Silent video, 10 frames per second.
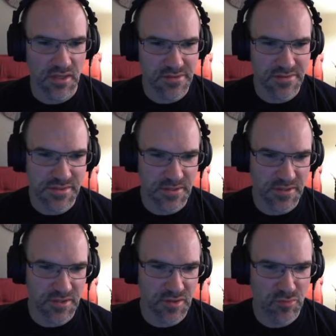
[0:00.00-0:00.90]
using
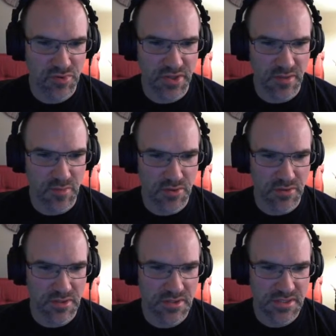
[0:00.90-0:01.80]
the play
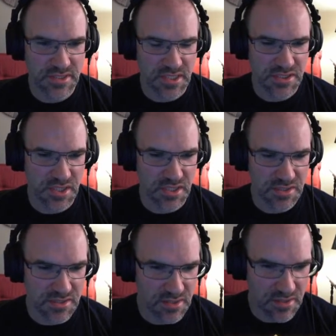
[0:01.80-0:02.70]
mode state
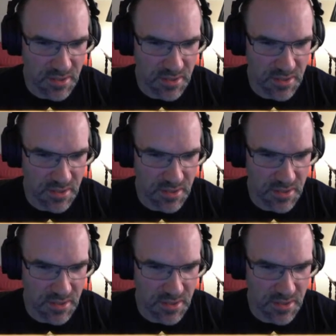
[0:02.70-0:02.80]
changed.